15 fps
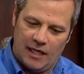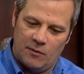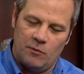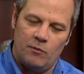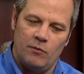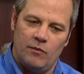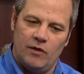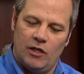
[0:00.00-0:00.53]
and
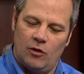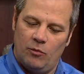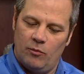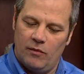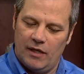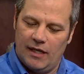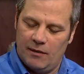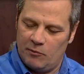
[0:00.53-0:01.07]
you know,
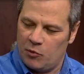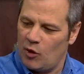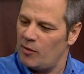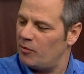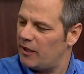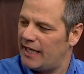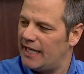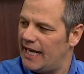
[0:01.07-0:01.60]
um,
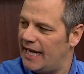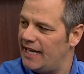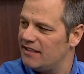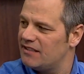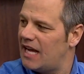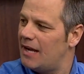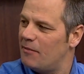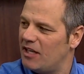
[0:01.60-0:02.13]
pre-plan ahead
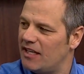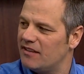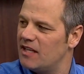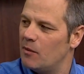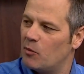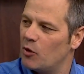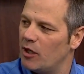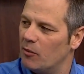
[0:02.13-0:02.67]
of time and get
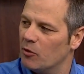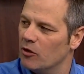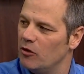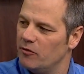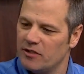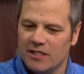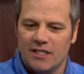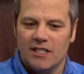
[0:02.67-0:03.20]
them
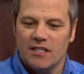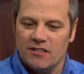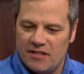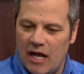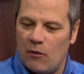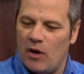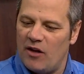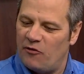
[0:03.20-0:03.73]
pre-approved.
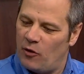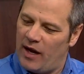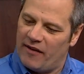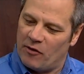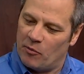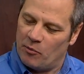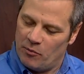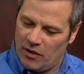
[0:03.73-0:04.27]
So that way, if we
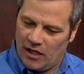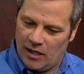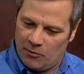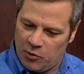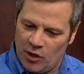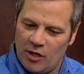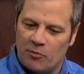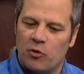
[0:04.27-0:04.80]
have a, a
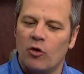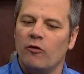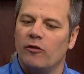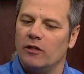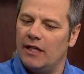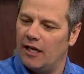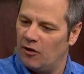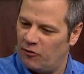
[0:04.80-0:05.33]

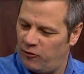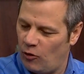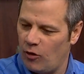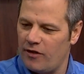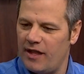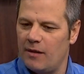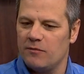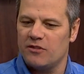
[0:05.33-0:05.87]
pre-approval letter
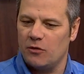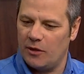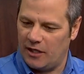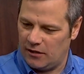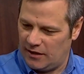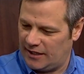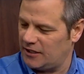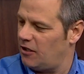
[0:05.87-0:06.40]
for them, so we
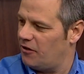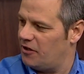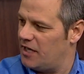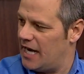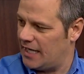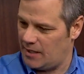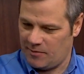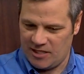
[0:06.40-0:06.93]
collect all their
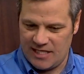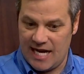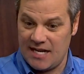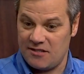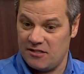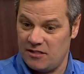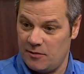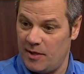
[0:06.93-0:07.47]

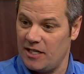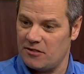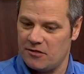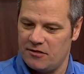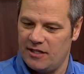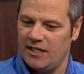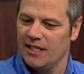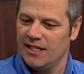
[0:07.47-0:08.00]
documentation to make
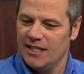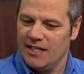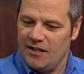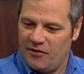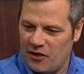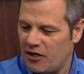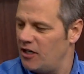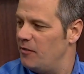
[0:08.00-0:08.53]
sure that
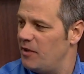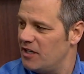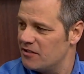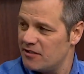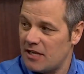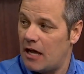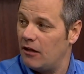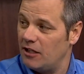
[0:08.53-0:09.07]
they're going to be
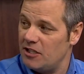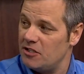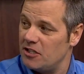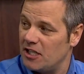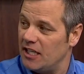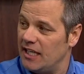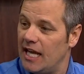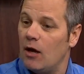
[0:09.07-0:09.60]
as solid as
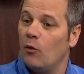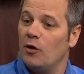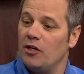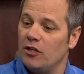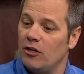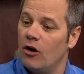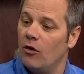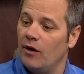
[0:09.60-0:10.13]
you can get when
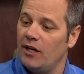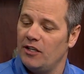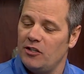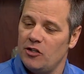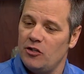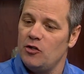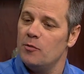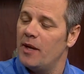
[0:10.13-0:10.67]
you go in
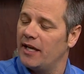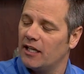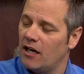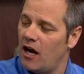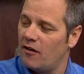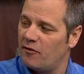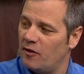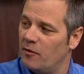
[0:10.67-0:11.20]
and you make an
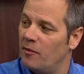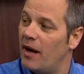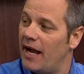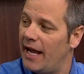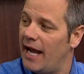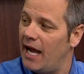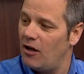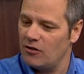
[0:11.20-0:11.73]
offer to buy
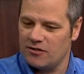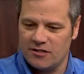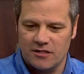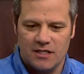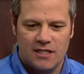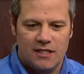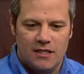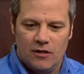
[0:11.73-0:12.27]
a house.
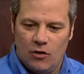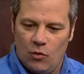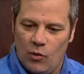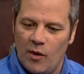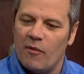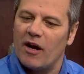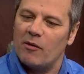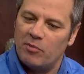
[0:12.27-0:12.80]

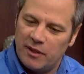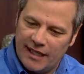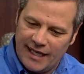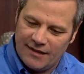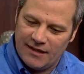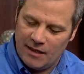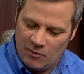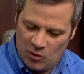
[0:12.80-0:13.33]
We want to
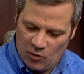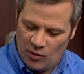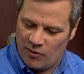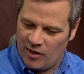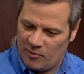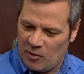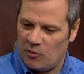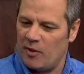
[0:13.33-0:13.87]
plan them and we
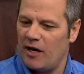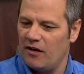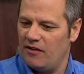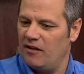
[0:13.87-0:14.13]
want to prepare